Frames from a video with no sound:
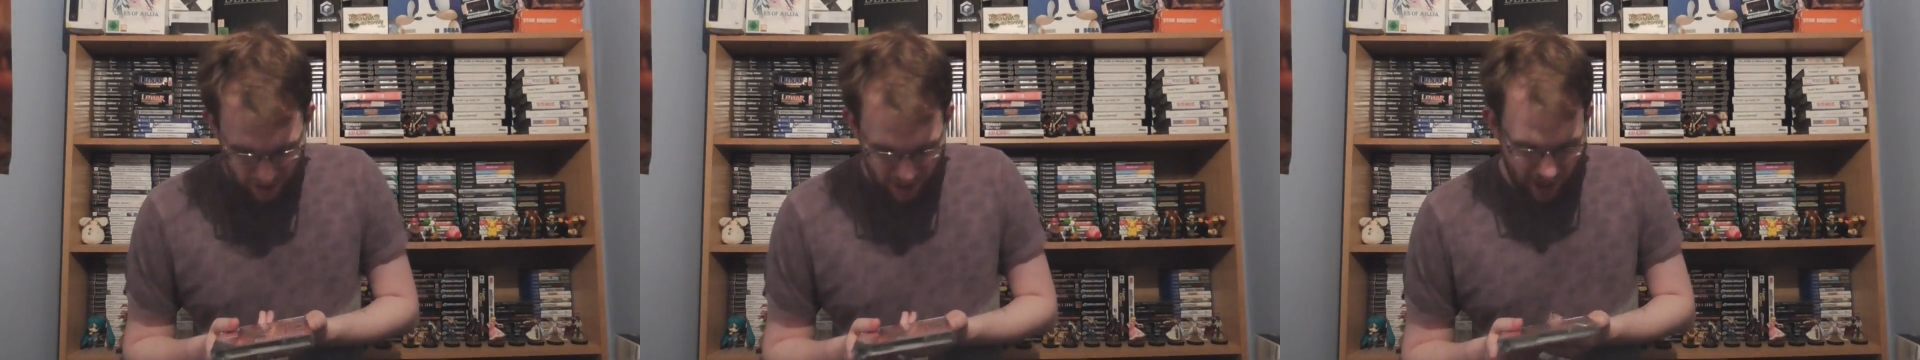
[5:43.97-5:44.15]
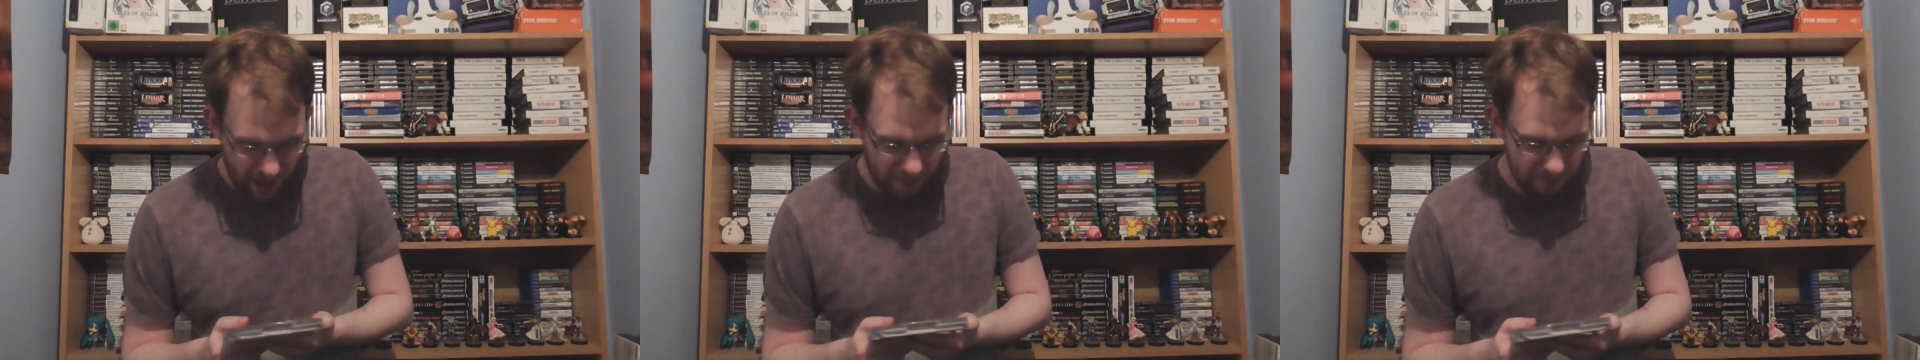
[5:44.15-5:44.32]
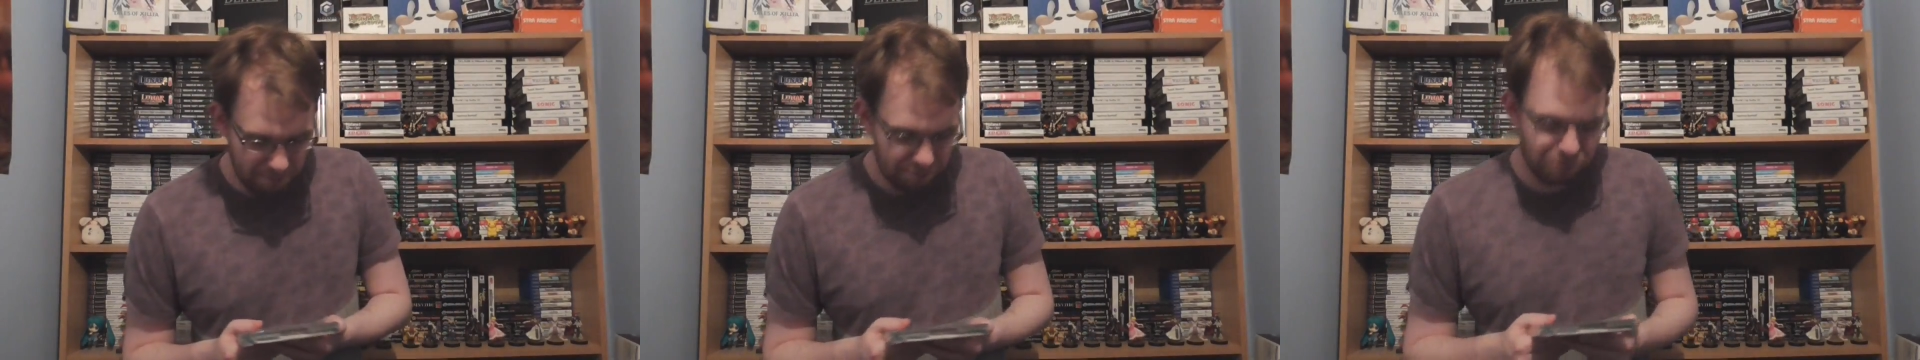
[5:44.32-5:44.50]

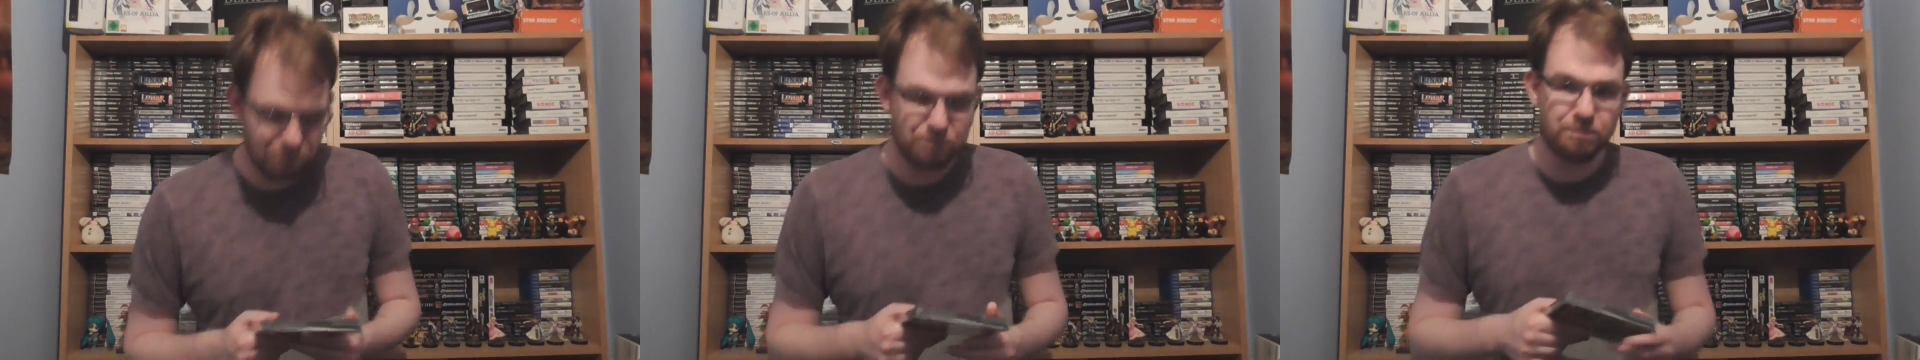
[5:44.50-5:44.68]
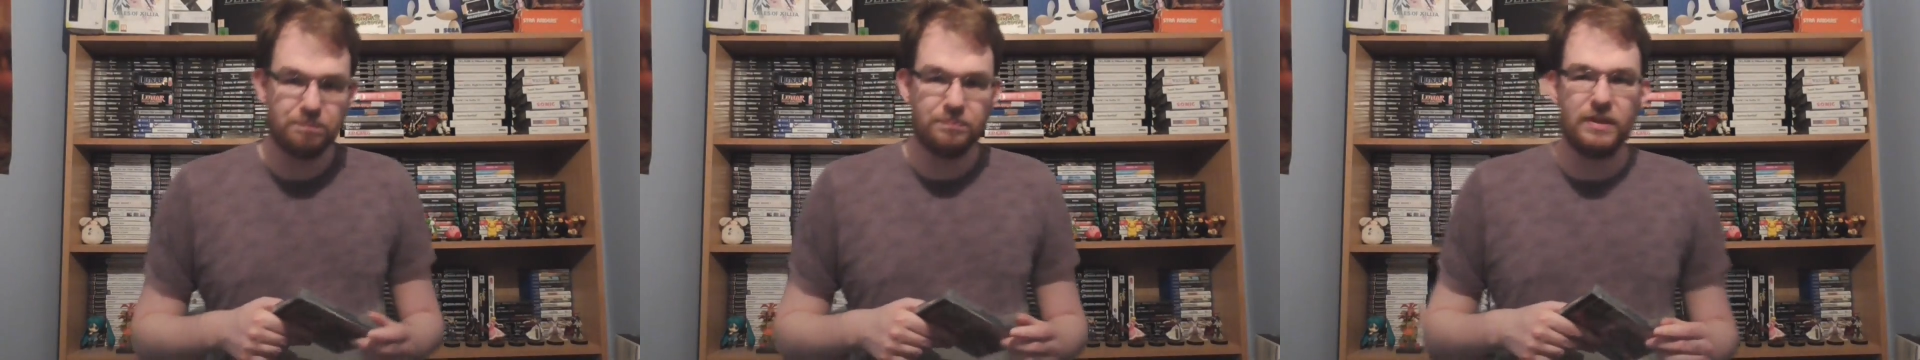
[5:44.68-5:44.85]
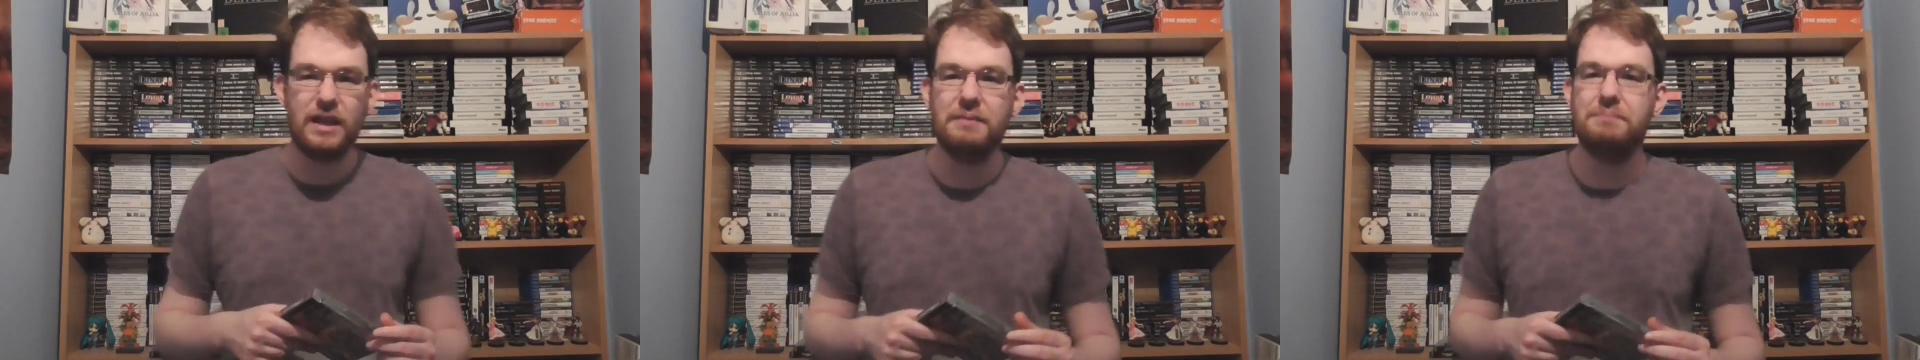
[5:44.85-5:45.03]
Um,
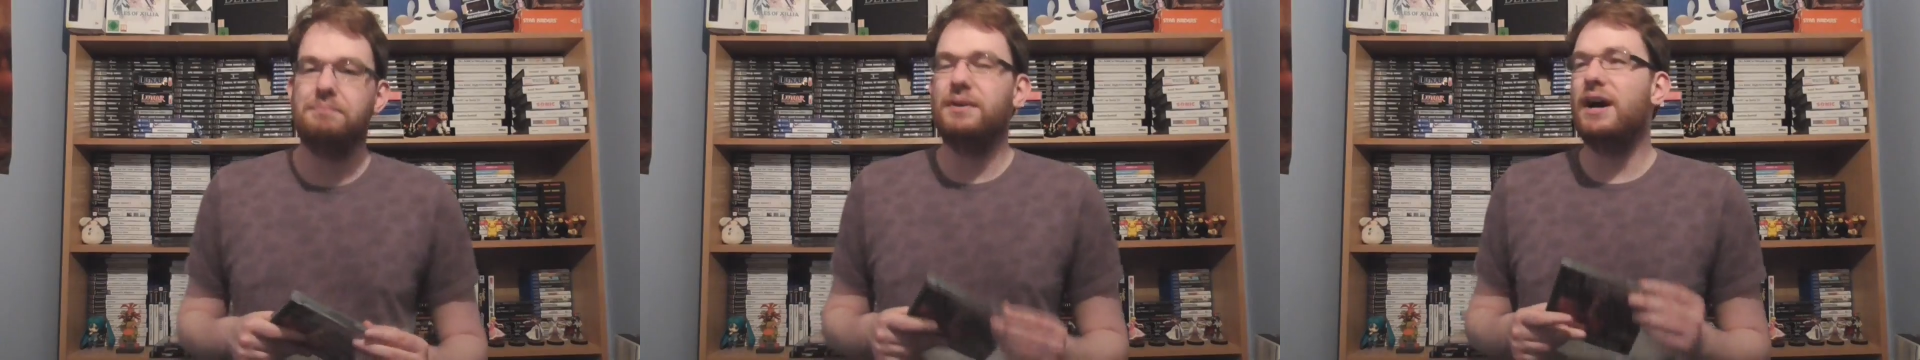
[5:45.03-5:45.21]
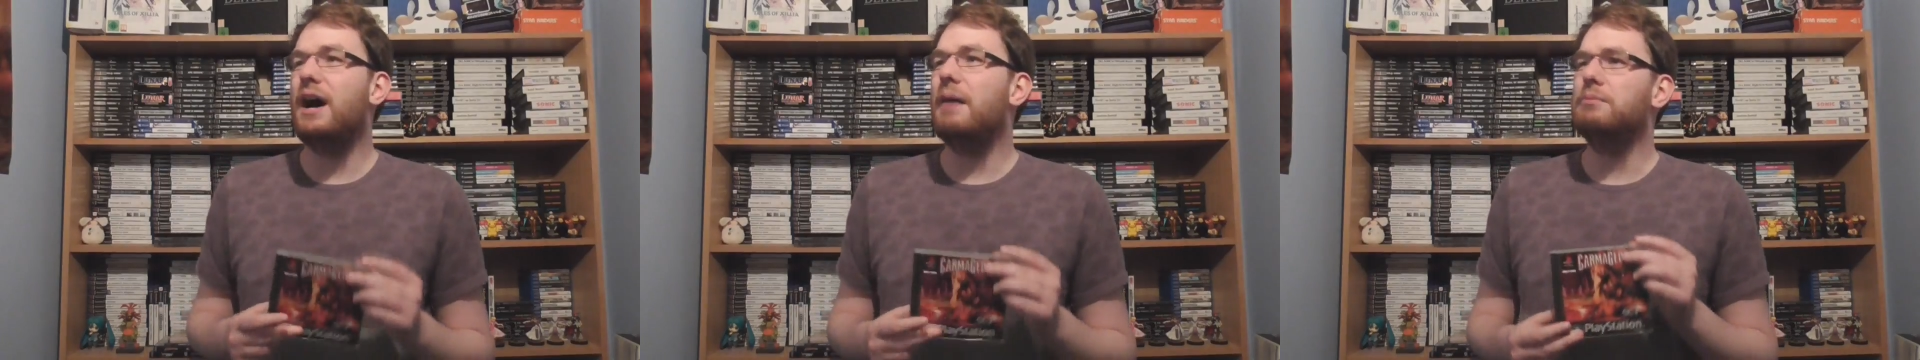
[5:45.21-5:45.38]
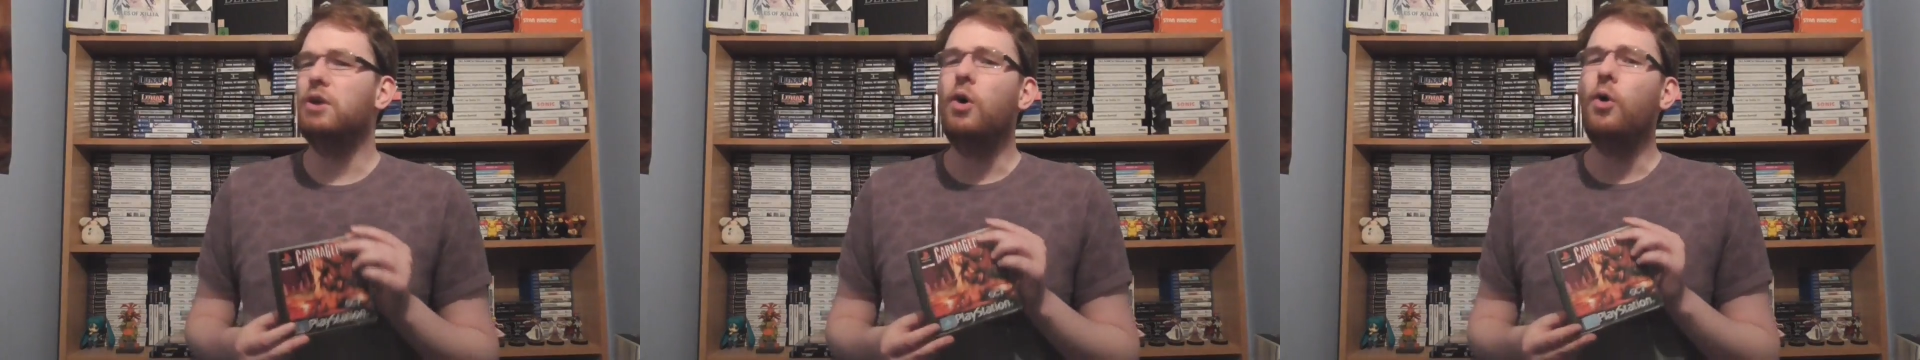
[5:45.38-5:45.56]

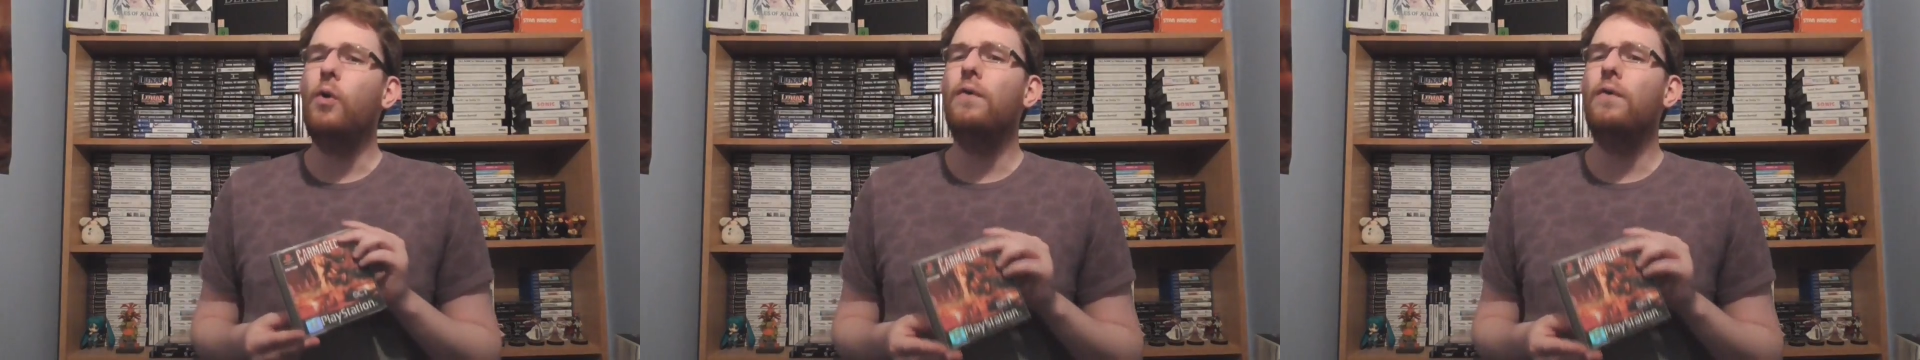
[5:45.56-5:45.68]
but I'm not